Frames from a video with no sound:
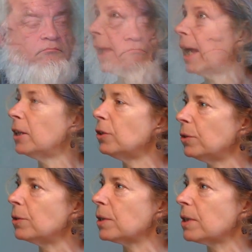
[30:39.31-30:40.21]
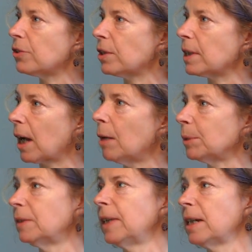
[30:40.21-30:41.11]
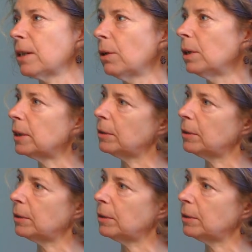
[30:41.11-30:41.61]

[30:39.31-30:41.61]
that news is just a couple of days old,